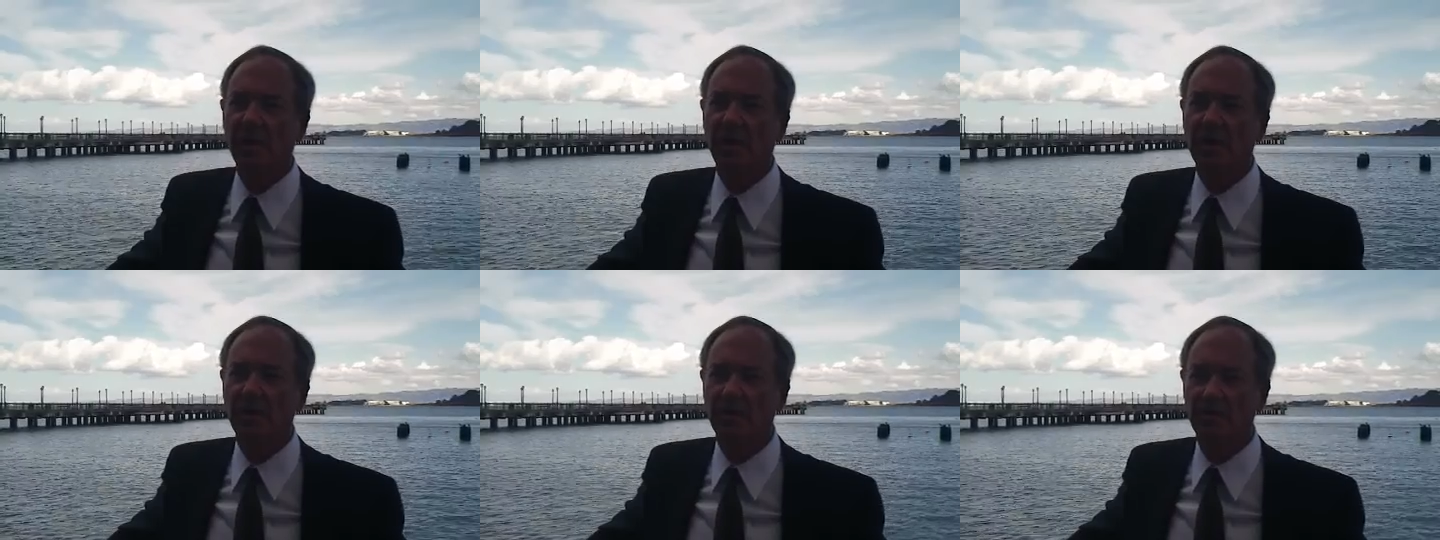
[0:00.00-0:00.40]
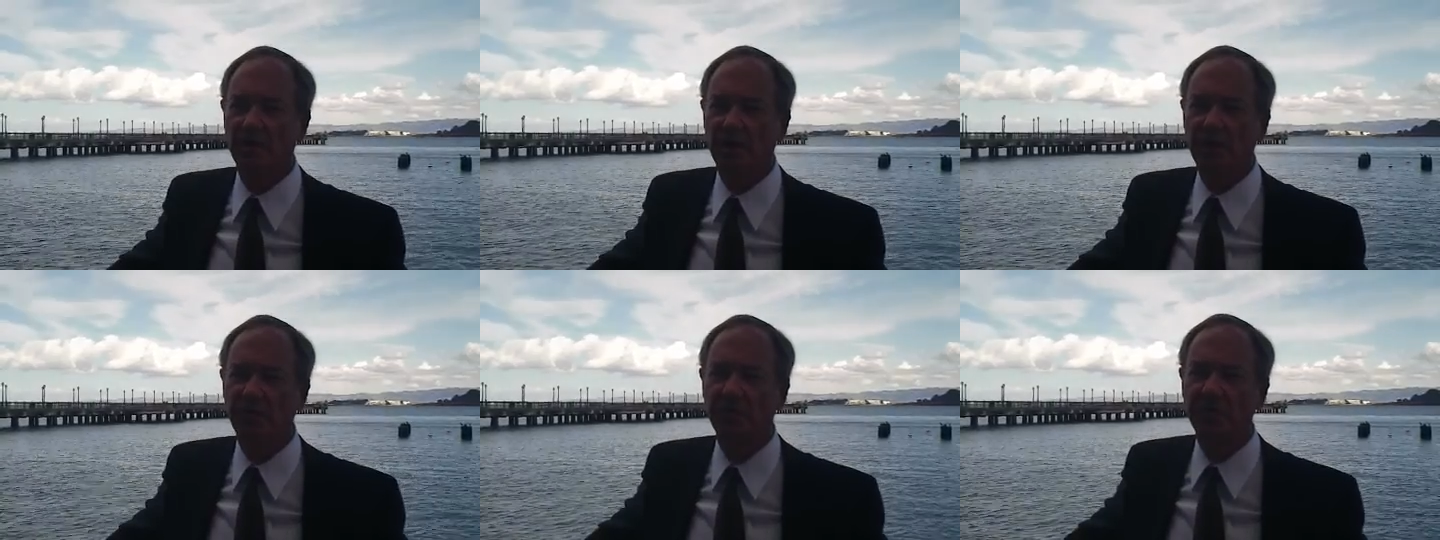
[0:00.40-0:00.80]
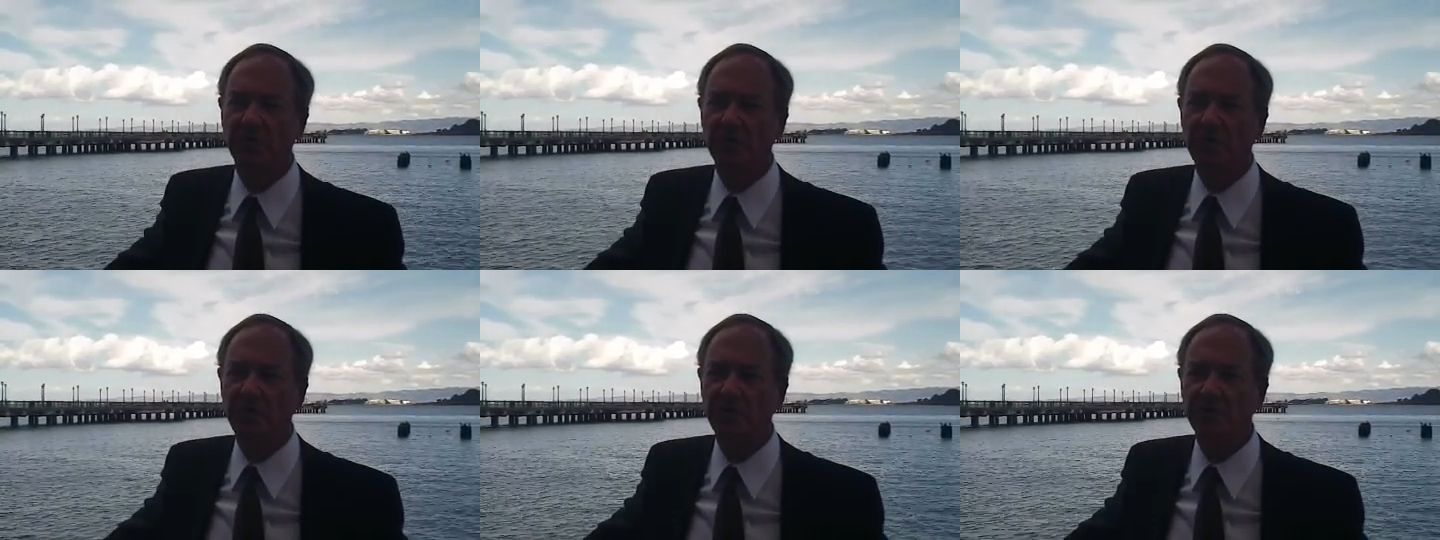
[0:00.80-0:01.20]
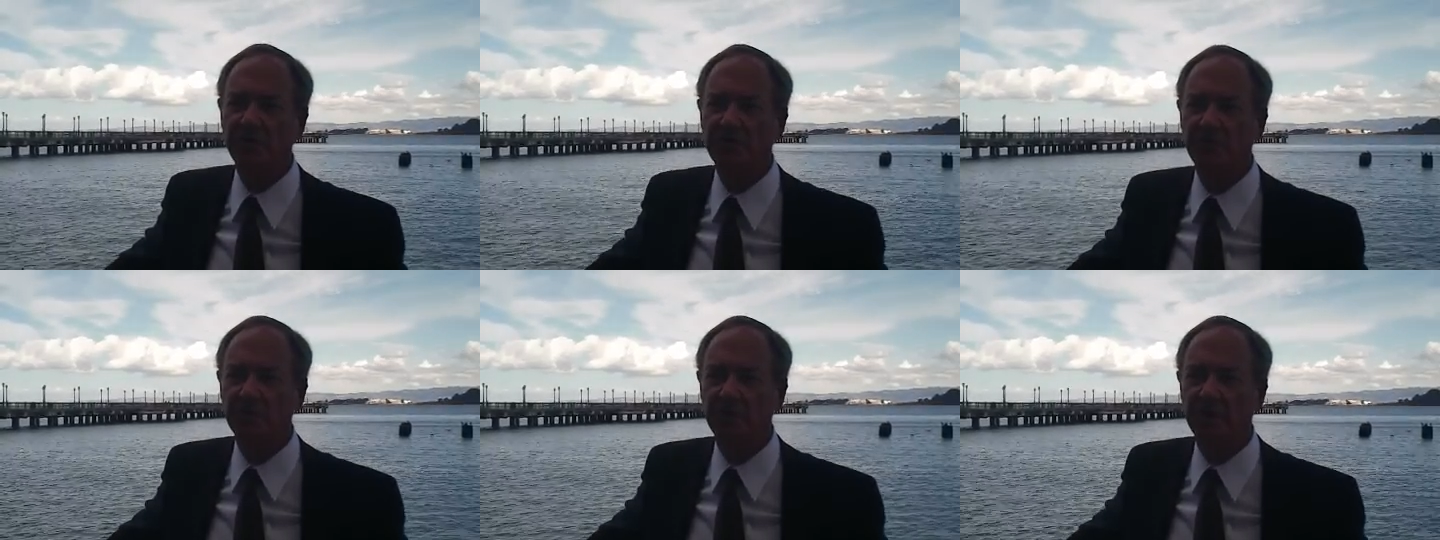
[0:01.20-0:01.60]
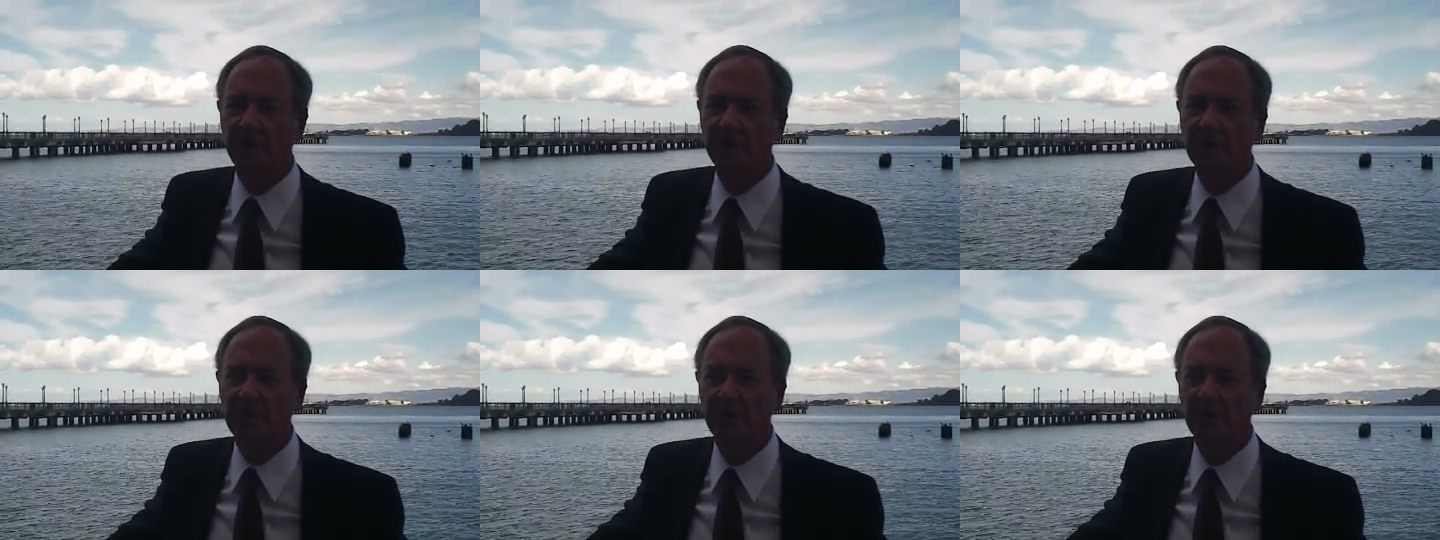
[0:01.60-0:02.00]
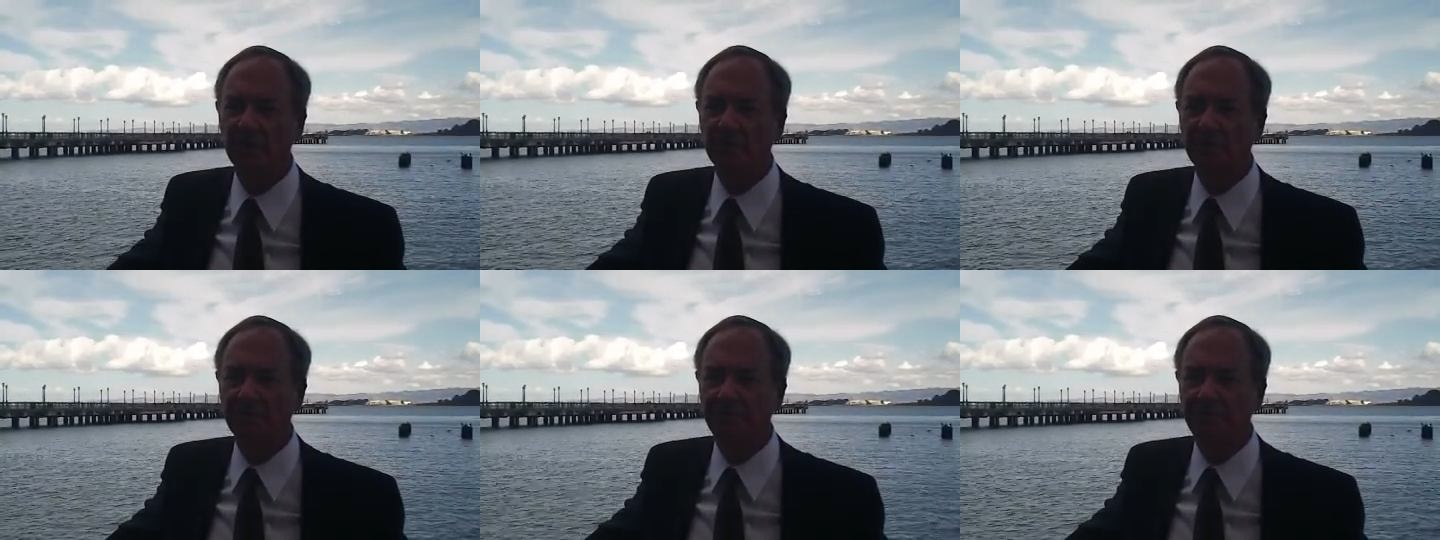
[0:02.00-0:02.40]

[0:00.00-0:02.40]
and create situations that